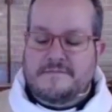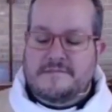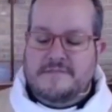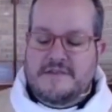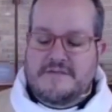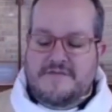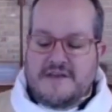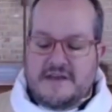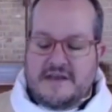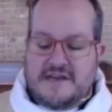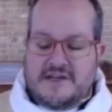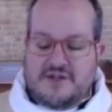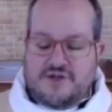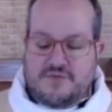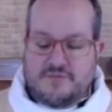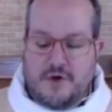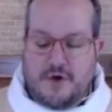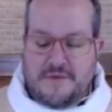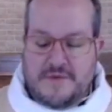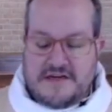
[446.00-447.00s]
Living each
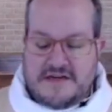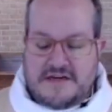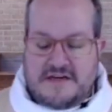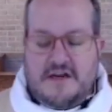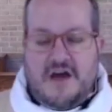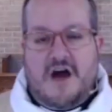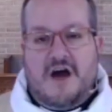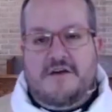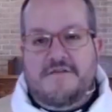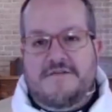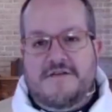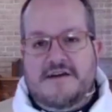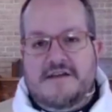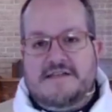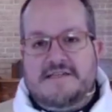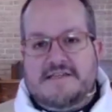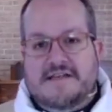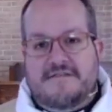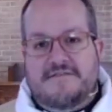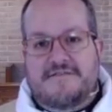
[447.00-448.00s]
moment in
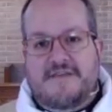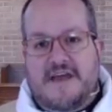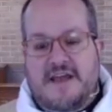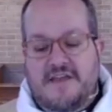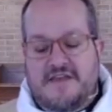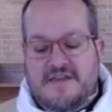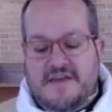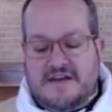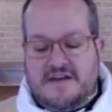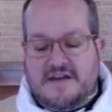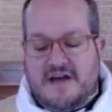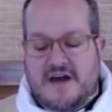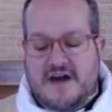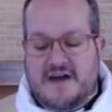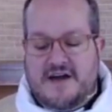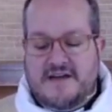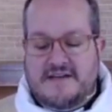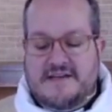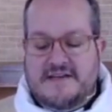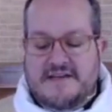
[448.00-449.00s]
confidence and faith that
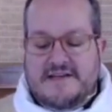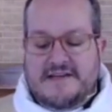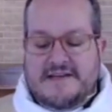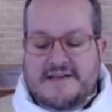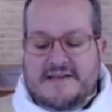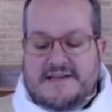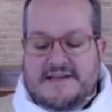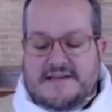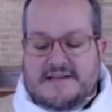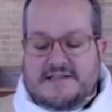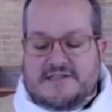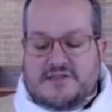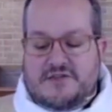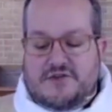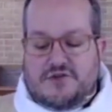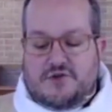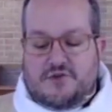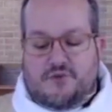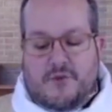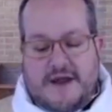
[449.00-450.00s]
God is
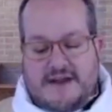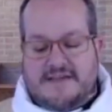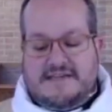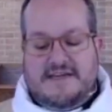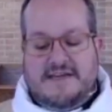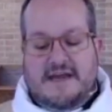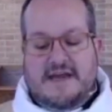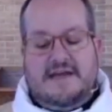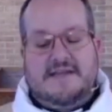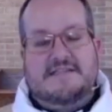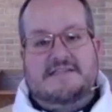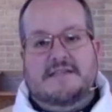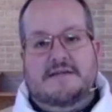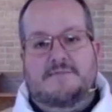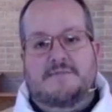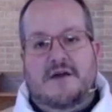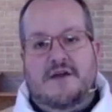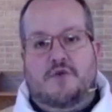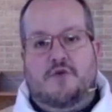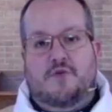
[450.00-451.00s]
directing us in
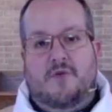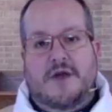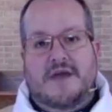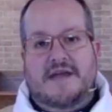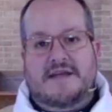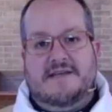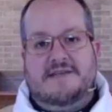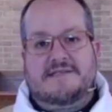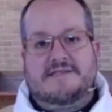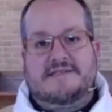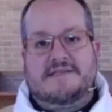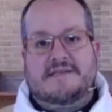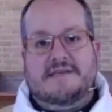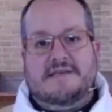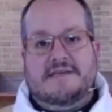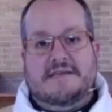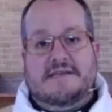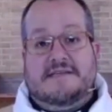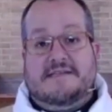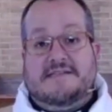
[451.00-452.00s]
better ways
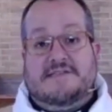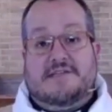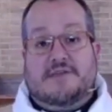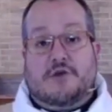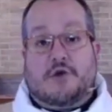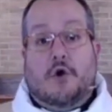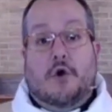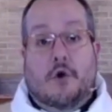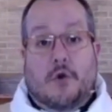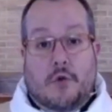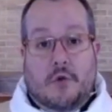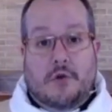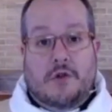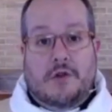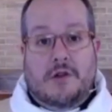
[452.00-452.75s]
is the goal.